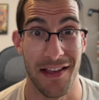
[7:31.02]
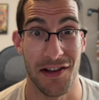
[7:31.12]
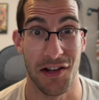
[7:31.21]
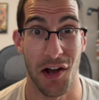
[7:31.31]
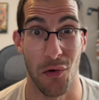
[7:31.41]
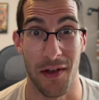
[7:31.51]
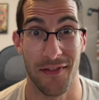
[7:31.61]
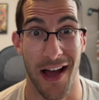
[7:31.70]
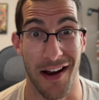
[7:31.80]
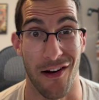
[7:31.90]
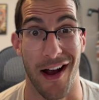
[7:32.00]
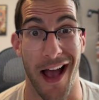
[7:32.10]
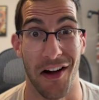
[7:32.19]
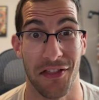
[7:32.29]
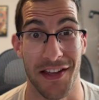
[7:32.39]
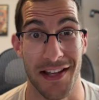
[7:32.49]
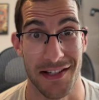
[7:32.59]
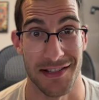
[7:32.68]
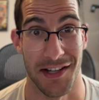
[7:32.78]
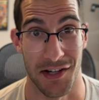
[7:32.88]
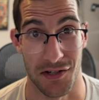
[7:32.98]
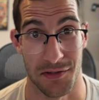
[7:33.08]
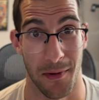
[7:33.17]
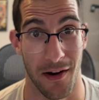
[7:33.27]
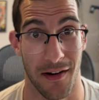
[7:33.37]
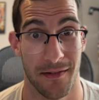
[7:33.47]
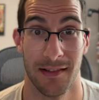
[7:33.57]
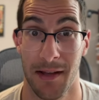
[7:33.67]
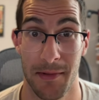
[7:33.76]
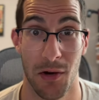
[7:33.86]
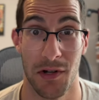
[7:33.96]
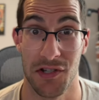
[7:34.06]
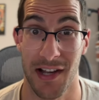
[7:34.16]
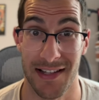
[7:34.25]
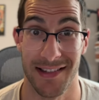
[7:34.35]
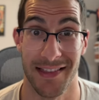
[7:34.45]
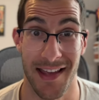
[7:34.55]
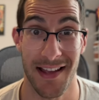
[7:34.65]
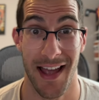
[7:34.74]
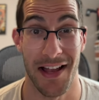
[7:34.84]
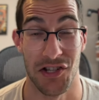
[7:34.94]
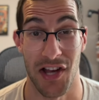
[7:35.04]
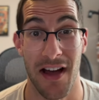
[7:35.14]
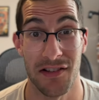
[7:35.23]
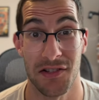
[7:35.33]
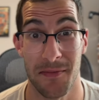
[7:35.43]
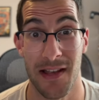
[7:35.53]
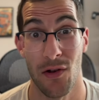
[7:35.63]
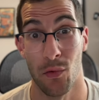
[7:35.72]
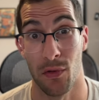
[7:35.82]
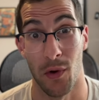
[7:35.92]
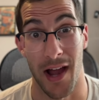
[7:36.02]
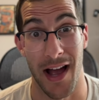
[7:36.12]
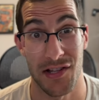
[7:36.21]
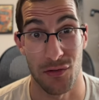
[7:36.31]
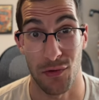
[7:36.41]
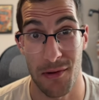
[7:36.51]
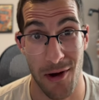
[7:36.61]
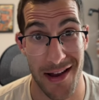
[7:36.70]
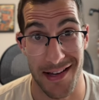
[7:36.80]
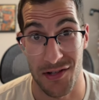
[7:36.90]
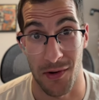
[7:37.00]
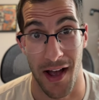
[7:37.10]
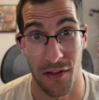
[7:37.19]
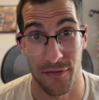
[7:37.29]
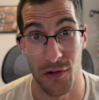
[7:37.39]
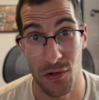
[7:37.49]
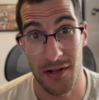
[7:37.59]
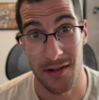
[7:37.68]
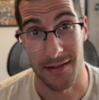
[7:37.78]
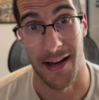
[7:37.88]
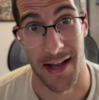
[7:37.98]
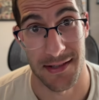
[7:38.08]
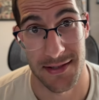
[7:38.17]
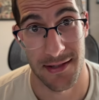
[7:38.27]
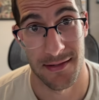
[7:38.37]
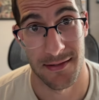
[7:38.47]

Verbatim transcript: there you go, we've got our healthy Snickers bar. Let me know what you guys think and challenge me with what I should rebrand into a health food next.